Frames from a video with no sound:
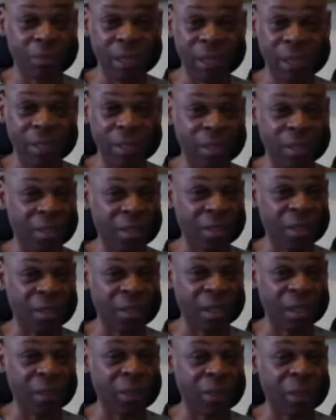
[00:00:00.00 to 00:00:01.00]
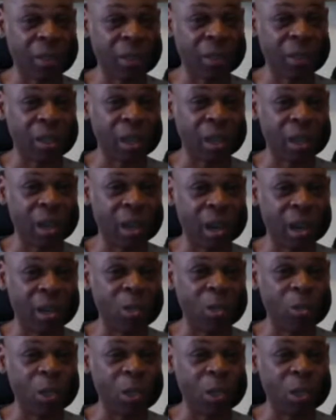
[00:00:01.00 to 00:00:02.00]
it's something that
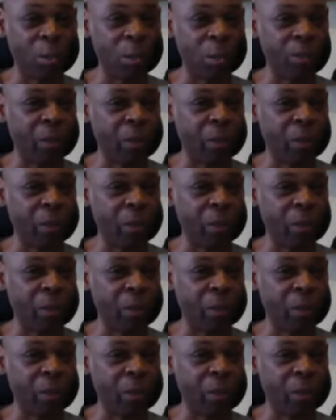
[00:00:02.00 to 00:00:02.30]
I'd always be